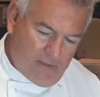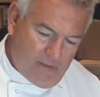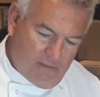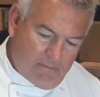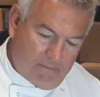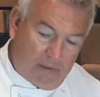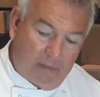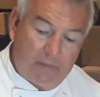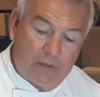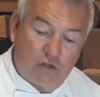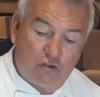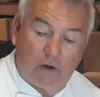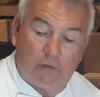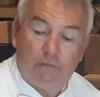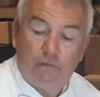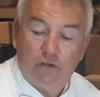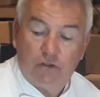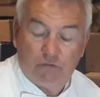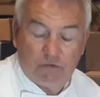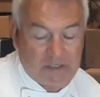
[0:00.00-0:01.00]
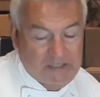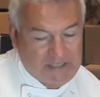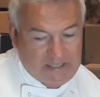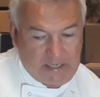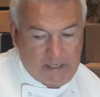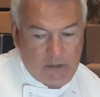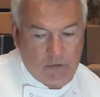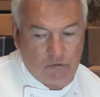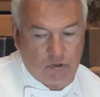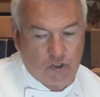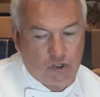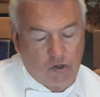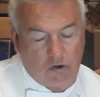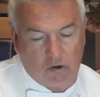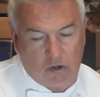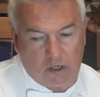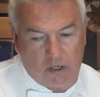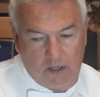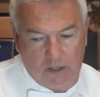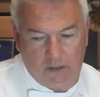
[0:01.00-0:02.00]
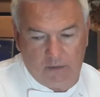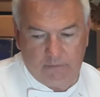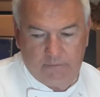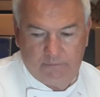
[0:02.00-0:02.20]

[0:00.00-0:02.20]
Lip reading: But the truffles are a sealed chocolate,